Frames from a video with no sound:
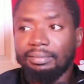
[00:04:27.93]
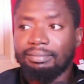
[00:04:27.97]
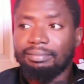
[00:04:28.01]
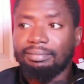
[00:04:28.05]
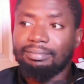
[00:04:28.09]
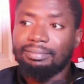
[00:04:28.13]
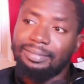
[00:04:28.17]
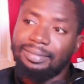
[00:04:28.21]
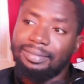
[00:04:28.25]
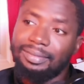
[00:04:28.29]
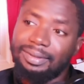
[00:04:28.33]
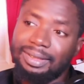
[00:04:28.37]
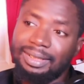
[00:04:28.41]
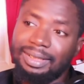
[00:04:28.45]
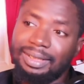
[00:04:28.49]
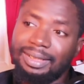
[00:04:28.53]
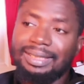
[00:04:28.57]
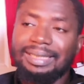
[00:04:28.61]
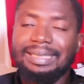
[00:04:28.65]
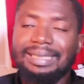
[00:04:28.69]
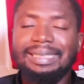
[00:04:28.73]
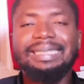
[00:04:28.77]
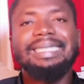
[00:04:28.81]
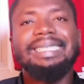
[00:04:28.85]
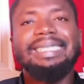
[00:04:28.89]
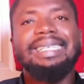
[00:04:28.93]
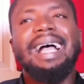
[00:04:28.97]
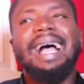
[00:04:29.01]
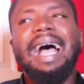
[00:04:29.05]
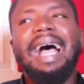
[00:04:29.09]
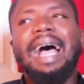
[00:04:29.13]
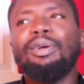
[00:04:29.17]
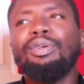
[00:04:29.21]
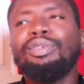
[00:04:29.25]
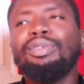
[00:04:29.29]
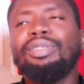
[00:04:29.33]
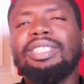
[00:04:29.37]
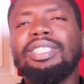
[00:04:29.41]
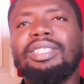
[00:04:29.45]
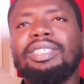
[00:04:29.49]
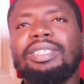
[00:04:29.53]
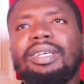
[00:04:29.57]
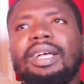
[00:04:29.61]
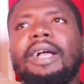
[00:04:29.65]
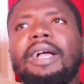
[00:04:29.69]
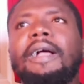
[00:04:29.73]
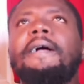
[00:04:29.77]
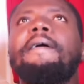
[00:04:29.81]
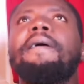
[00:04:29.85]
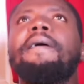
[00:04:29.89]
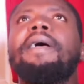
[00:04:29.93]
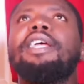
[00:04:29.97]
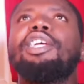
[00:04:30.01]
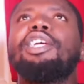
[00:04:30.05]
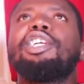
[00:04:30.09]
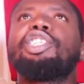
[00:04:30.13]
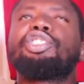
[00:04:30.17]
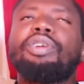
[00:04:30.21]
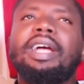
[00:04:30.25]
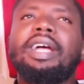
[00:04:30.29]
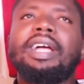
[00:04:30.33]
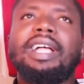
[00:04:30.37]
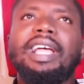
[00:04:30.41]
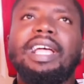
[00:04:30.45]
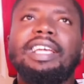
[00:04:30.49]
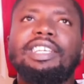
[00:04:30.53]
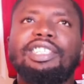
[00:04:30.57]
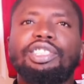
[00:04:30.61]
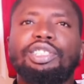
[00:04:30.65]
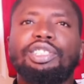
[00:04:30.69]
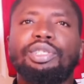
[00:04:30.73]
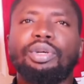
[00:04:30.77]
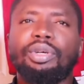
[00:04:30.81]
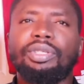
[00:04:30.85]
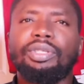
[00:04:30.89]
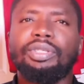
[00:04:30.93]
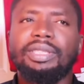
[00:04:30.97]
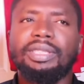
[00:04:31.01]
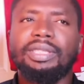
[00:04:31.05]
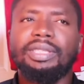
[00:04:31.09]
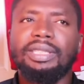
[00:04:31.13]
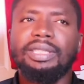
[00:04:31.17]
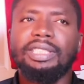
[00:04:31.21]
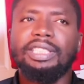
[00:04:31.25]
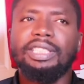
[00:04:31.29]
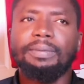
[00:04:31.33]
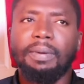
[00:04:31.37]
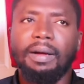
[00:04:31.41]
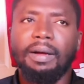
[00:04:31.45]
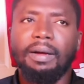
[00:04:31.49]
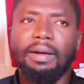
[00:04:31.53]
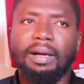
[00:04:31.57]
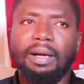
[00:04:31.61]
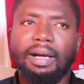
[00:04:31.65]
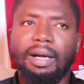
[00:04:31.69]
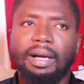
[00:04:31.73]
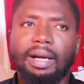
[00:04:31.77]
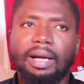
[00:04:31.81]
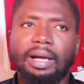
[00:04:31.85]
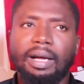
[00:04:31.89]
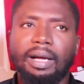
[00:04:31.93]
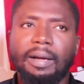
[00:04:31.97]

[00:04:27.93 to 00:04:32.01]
Yeah, I don't think a striker is Chelsea's uh,